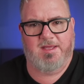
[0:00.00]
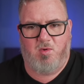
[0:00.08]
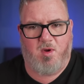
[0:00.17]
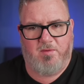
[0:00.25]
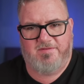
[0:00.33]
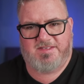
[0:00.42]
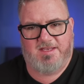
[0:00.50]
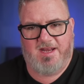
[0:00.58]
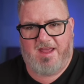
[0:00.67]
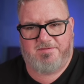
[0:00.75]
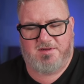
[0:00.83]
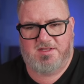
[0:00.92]
You know, what we've seen
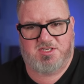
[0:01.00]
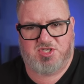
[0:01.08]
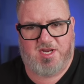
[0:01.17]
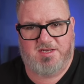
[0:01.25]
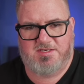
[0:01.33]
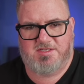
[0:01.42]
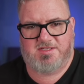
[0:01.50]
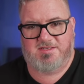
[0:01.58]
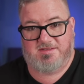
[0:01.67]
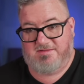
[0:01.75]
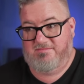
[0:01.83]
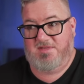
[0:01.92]
after these changes
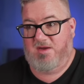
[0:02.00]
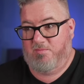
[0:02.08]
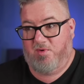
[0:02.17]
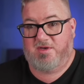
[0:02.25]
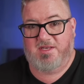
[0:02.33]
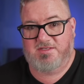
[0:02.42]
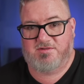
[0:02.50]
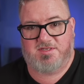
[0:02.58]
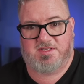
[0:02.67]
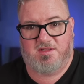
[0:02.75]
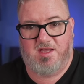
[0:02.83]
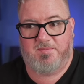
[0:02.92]
is, you know, bookings are
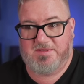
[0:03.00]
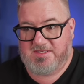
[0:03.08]
still up.